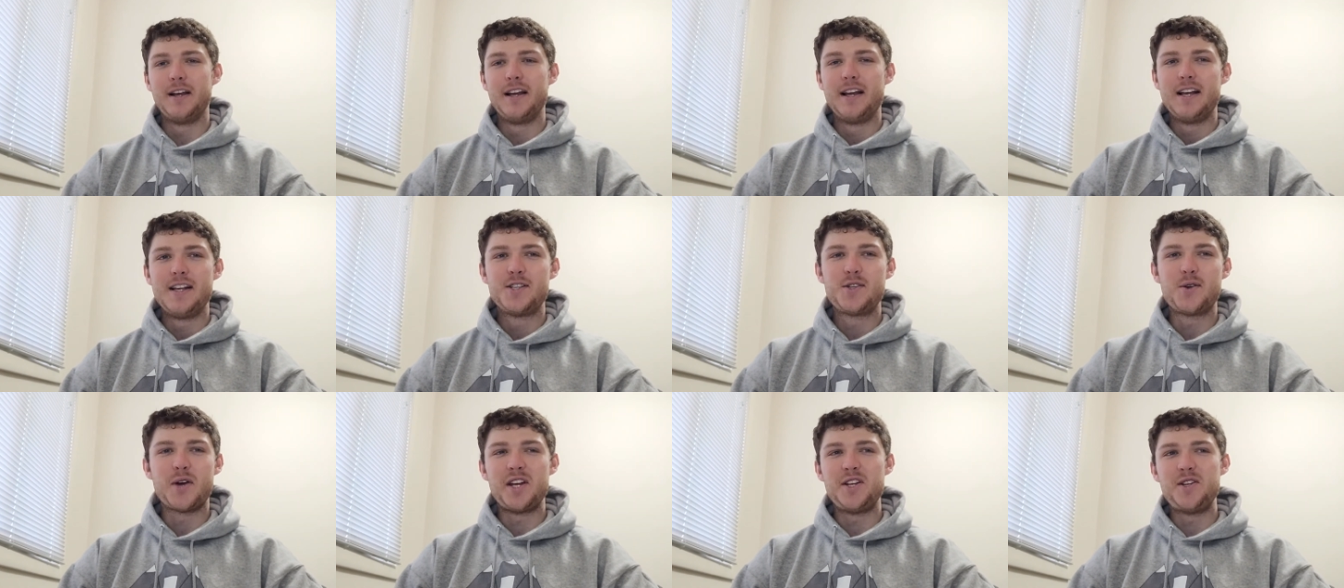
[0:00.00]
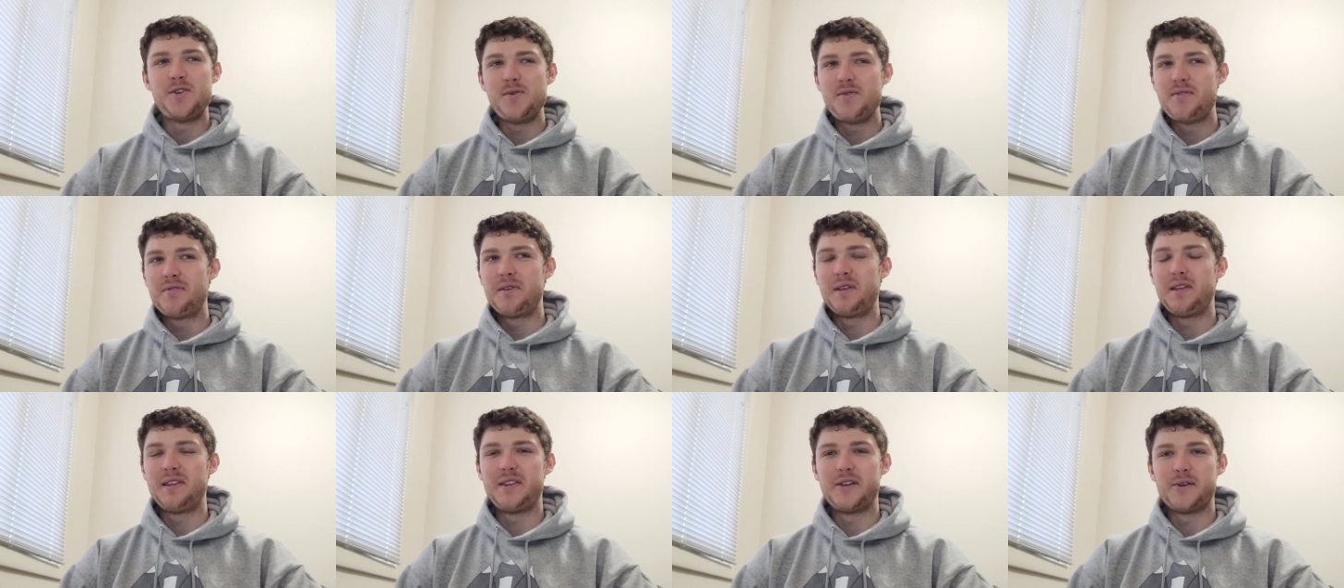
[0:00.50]
so I do
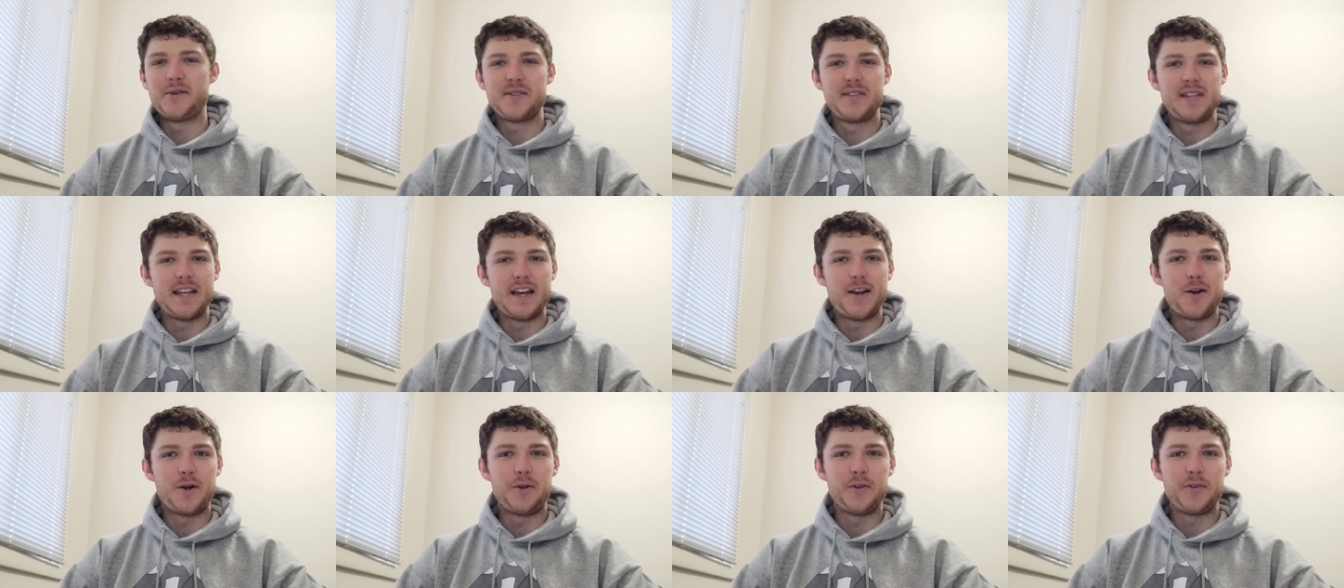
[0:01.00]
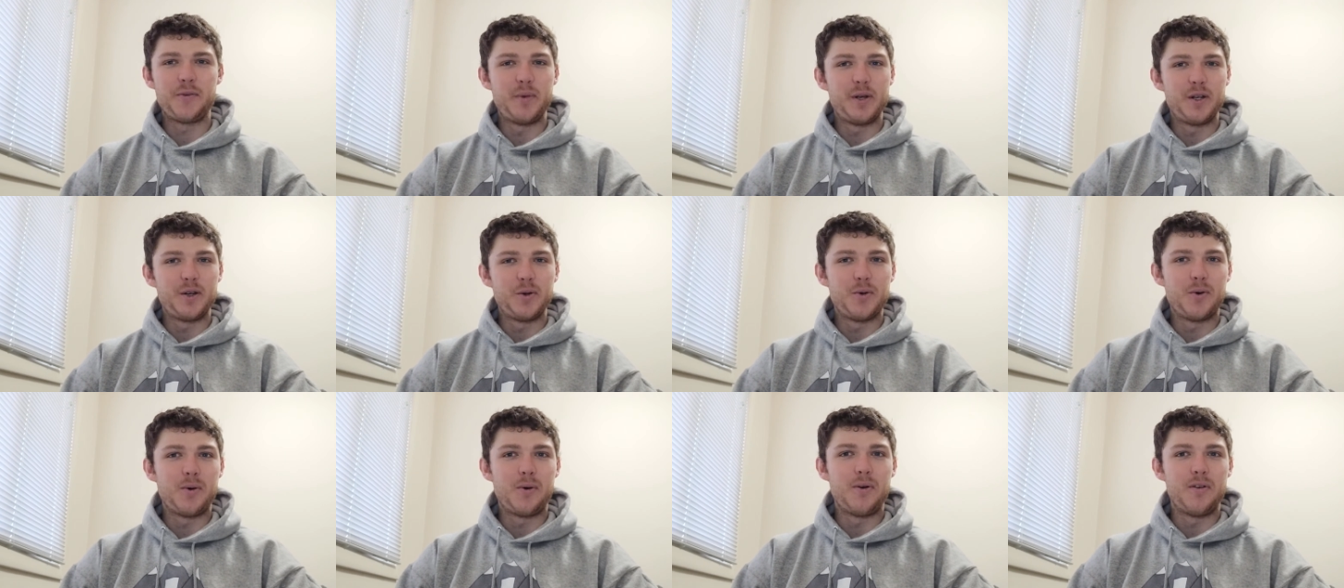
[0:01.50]
think there's that ultimate
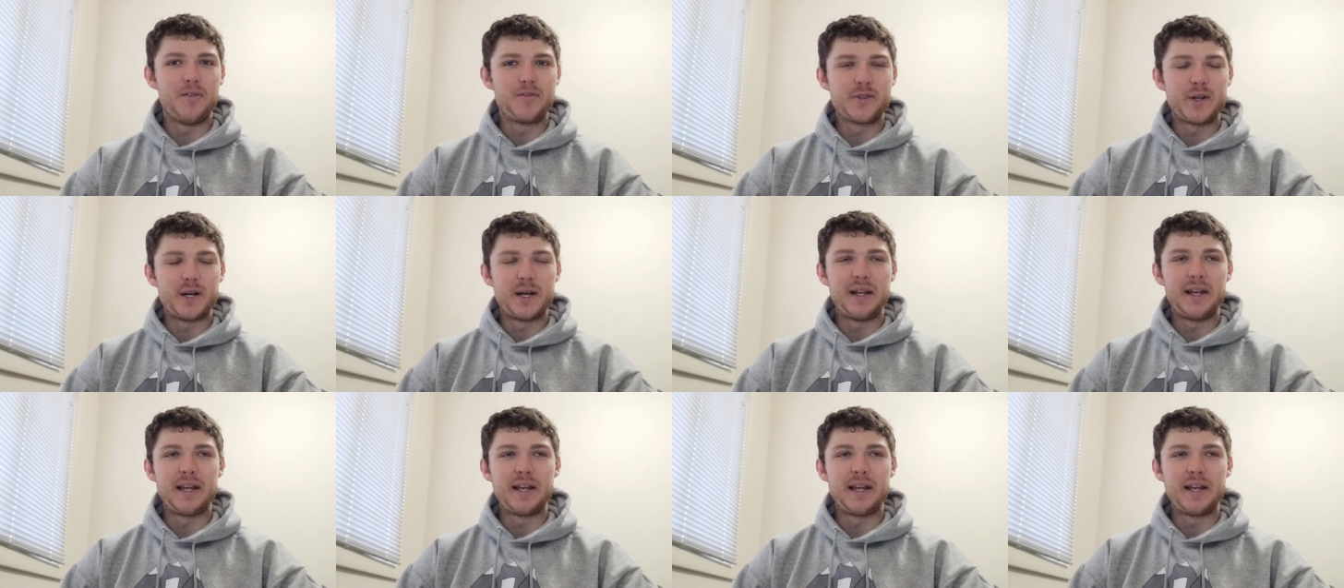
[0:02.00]
goal of trying